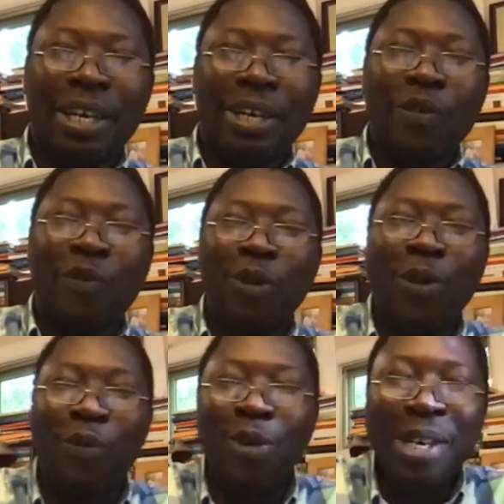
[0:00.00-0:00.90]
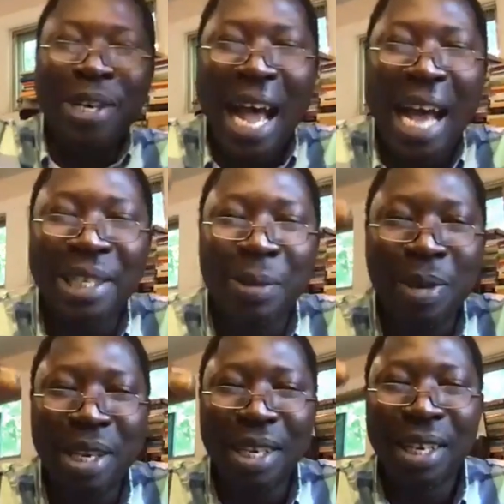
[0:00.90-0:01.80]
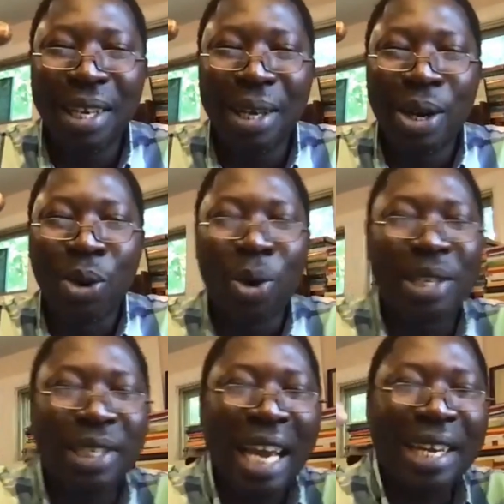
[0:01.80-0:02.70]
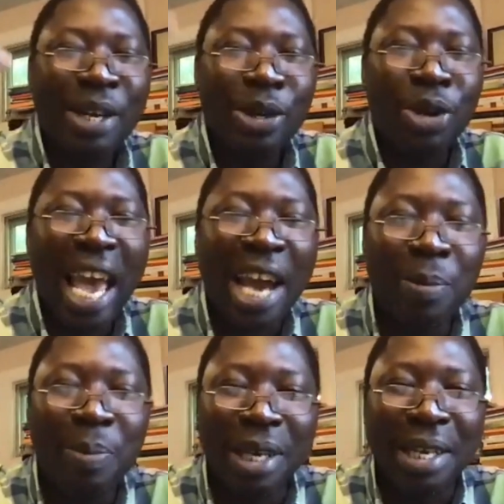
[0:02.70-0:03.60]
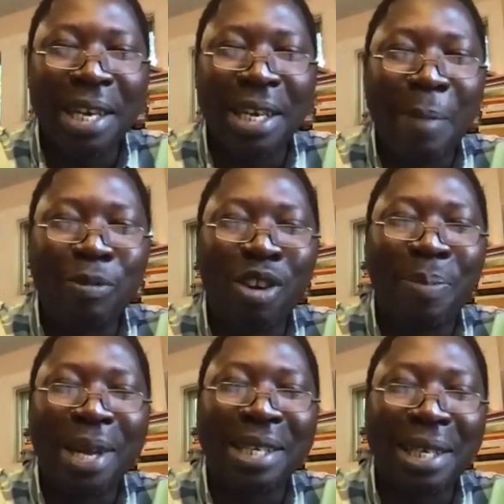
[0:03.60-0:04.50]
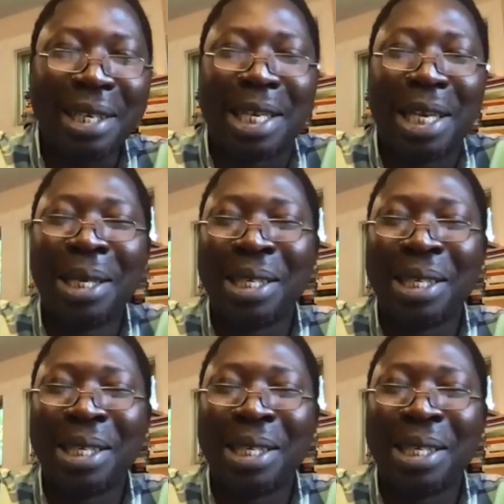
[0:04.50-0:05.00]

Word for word: the Fulfulde Ajami was second to Arabic in terms of prestige.